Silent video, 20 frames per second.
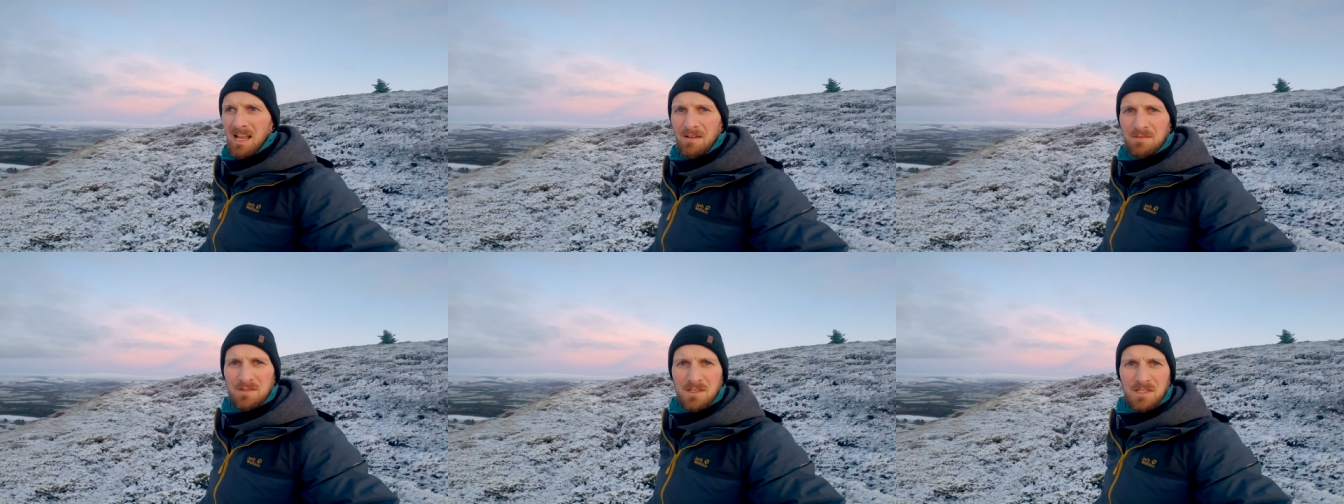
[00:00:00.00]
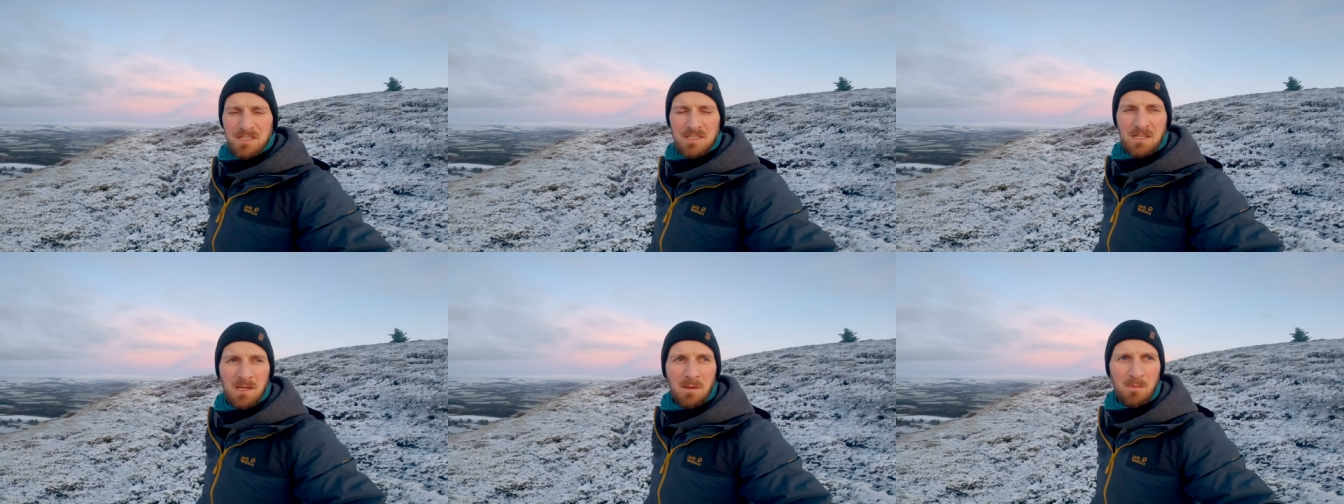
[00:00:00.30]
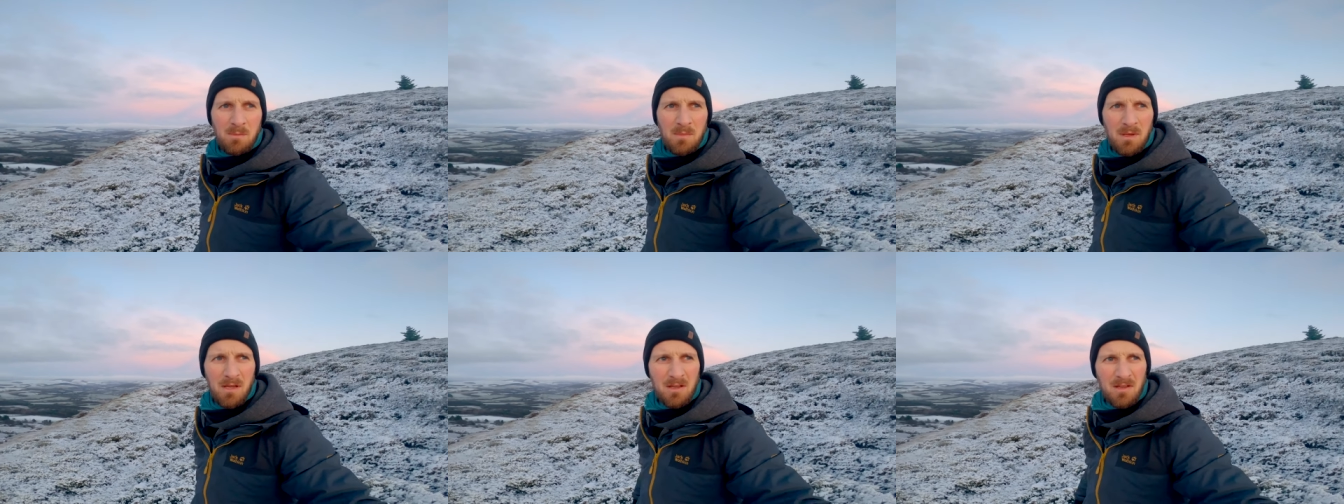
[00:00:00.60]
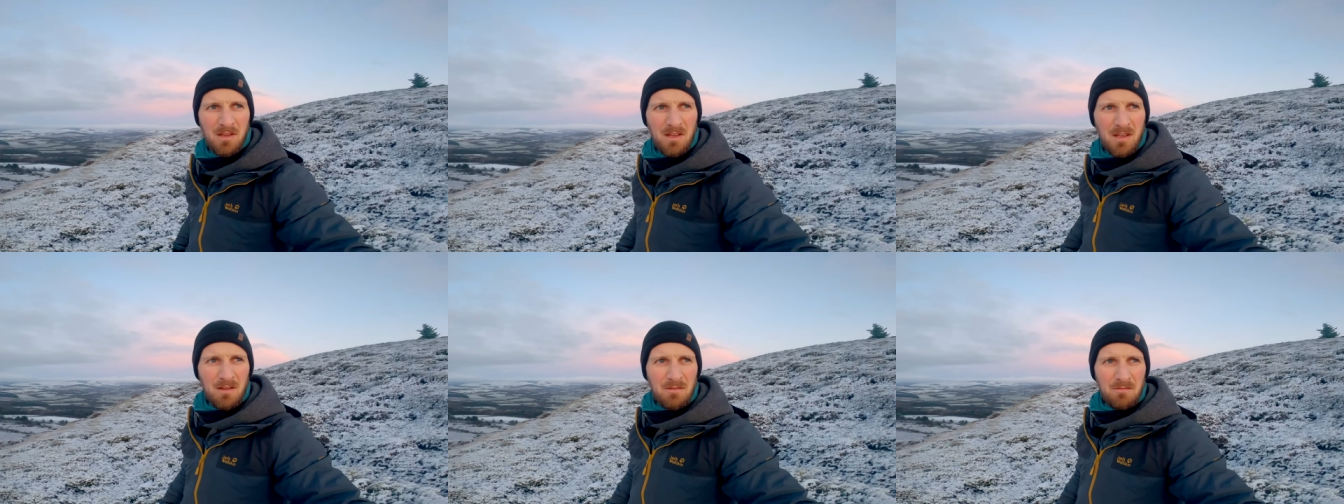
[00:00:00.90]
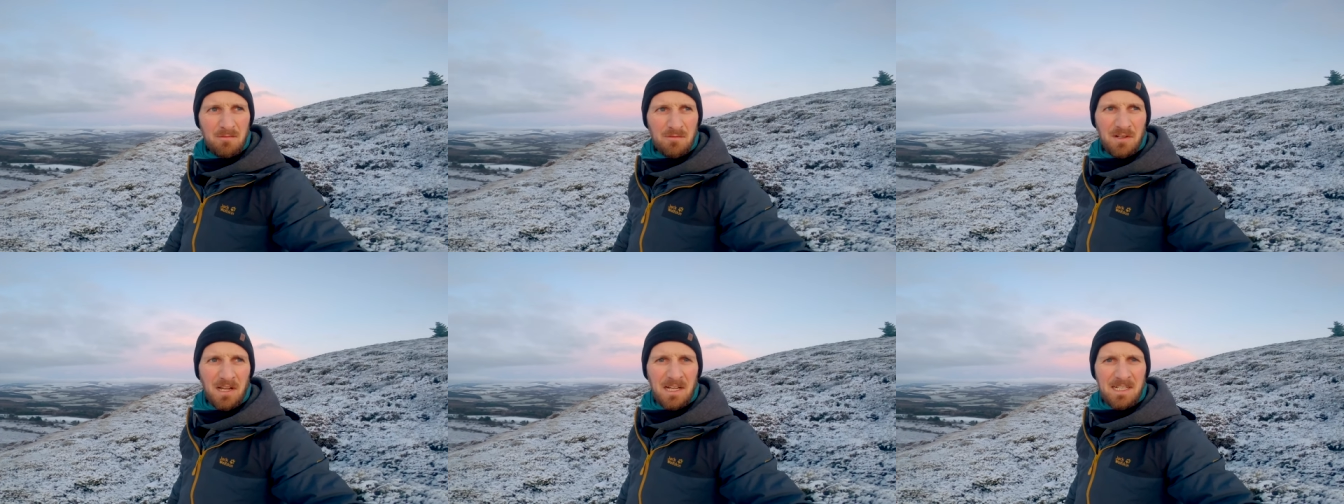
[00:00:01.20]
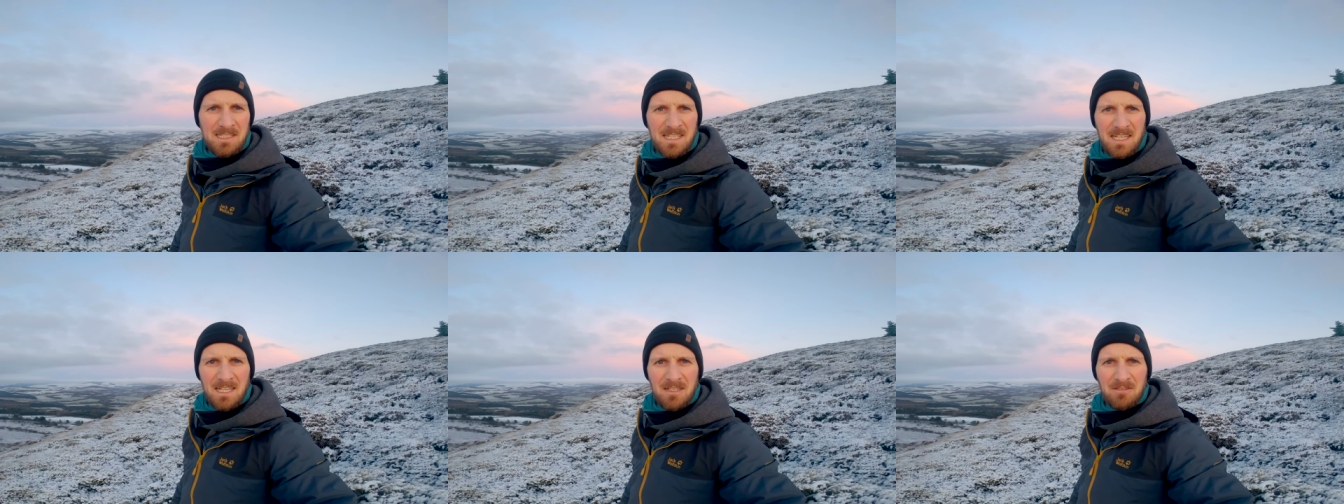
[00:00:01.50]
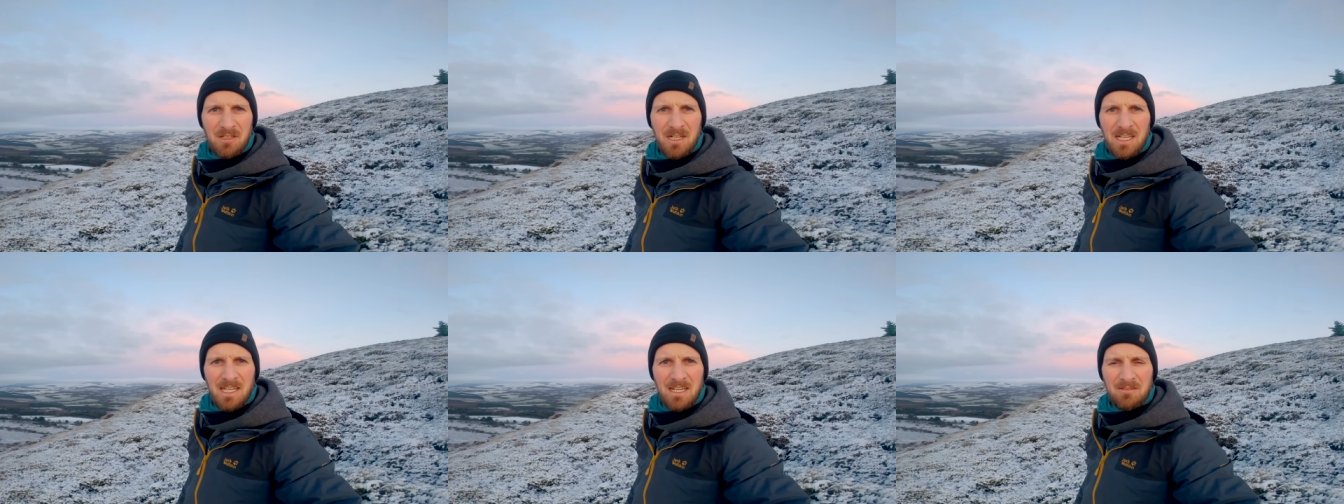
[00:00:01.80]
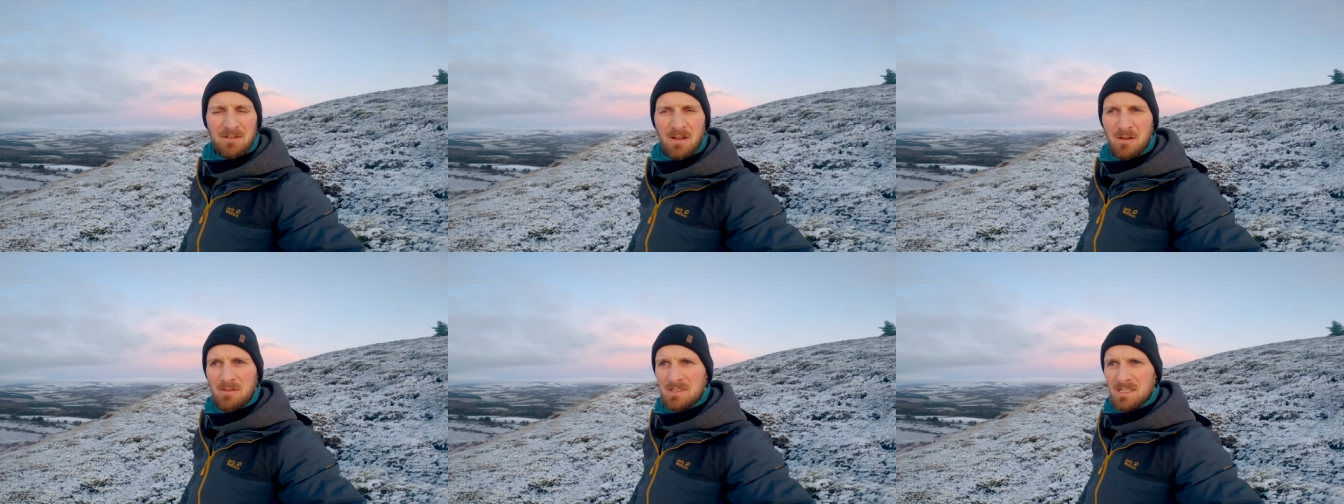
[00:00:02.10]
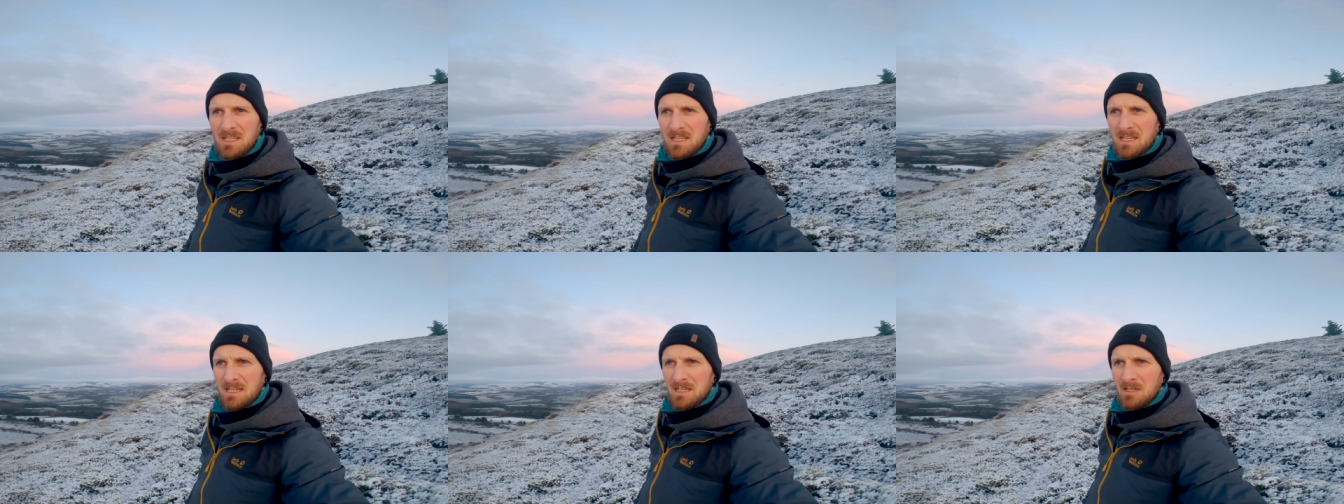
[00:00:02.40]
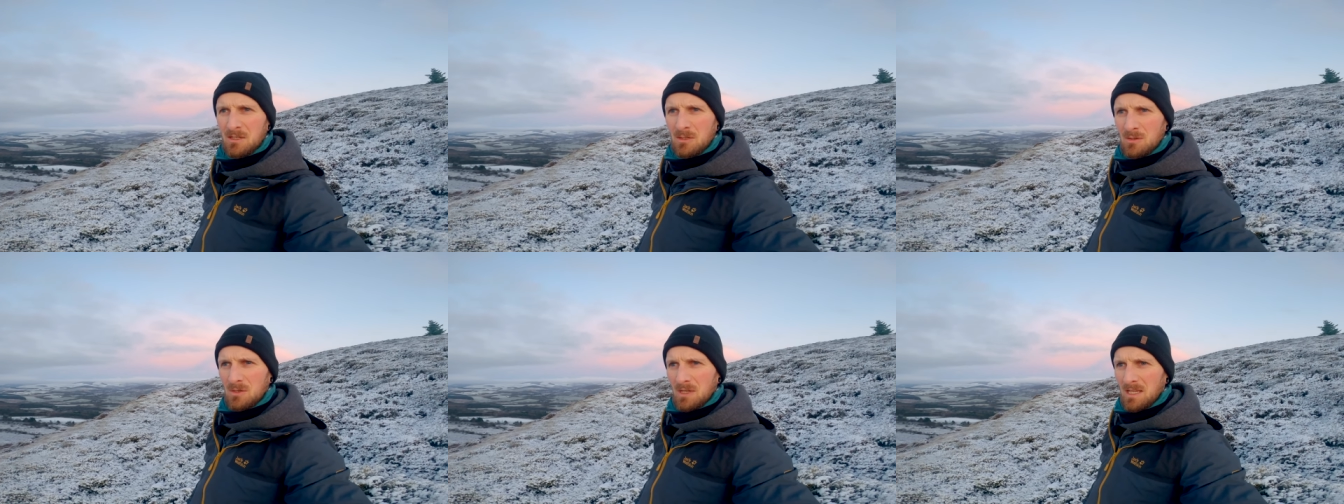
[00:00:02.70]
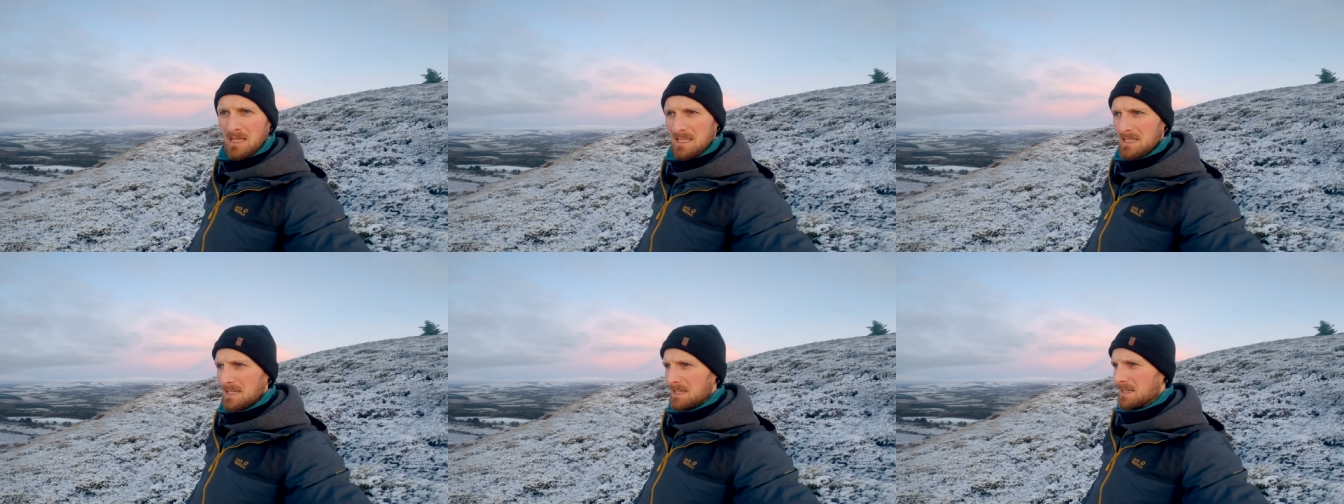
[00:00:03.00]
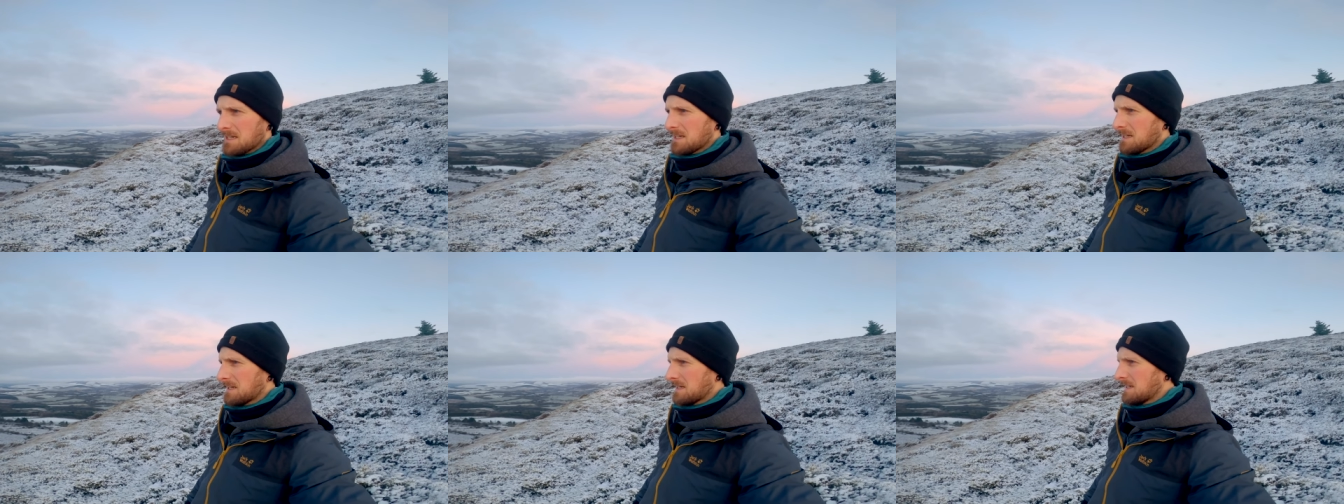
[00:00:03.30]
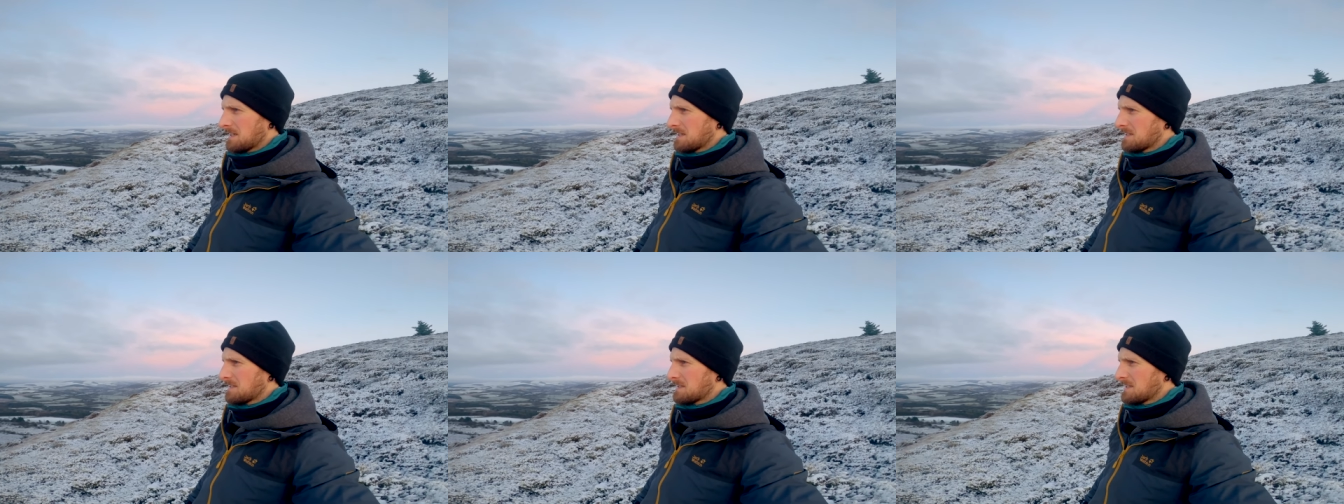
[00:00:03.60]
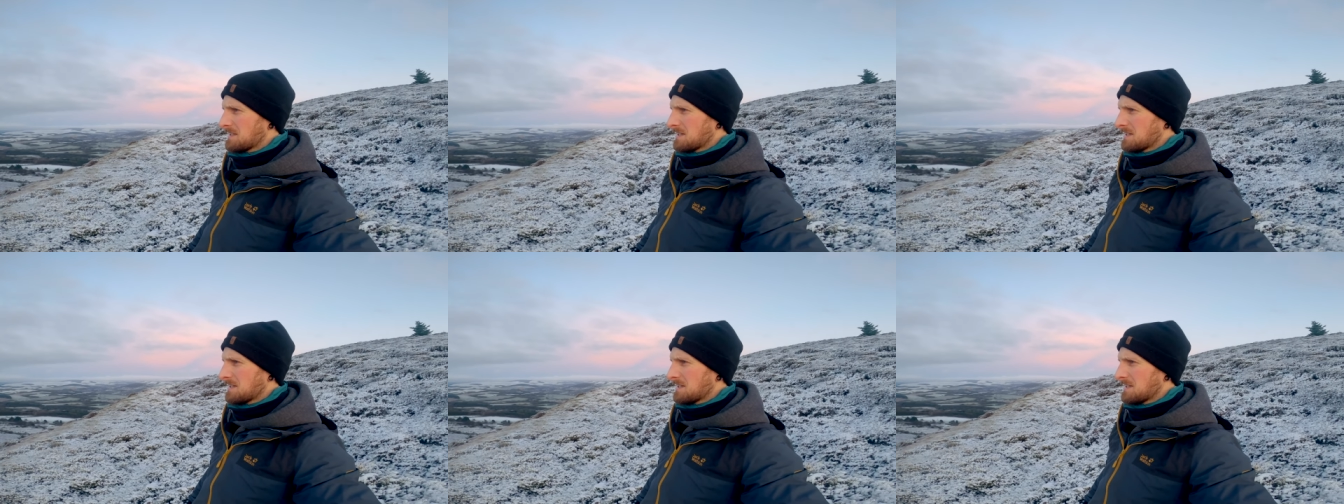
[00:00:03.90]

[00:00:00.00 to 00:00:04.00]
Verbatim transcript: after some frantic running around the hill like a